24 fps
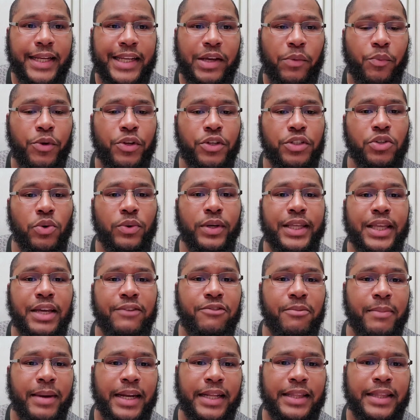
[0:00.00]
And then when you don't
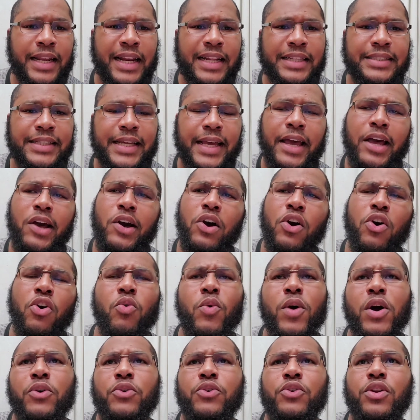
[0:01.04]
give them anything, they say, hey, oh,
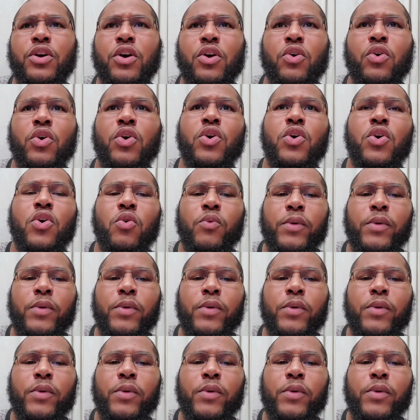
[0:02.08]
well, you know,